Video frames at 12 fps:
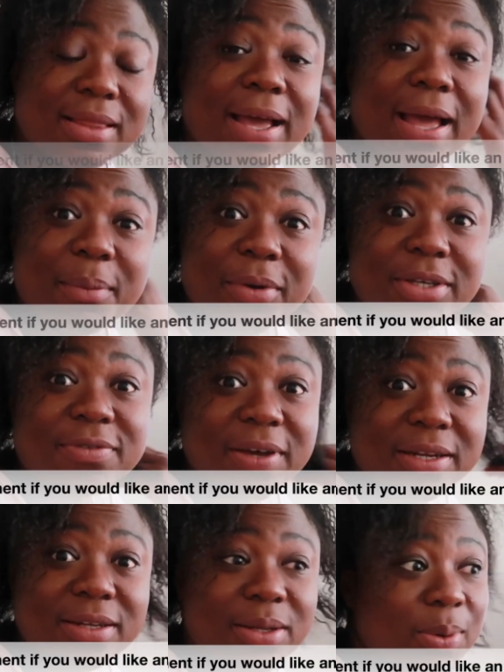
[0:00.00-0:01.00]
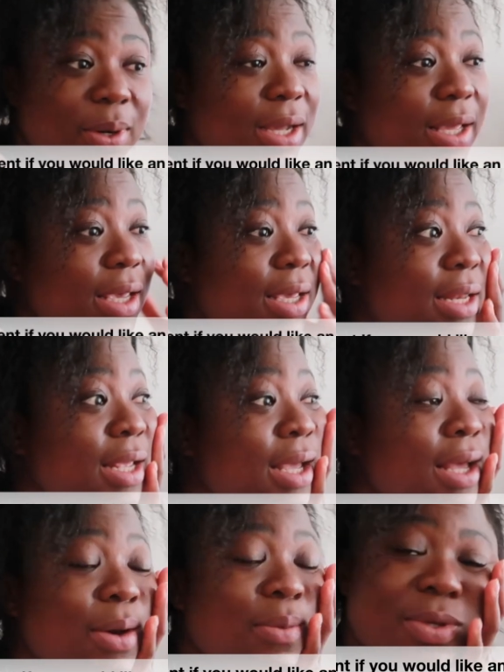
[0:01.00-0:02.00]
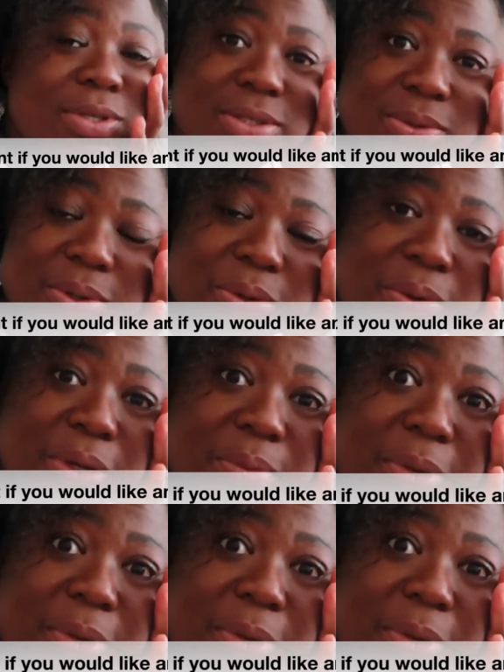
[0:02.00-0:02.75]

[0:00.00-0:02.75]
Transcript: the camera is finally working which is so annoying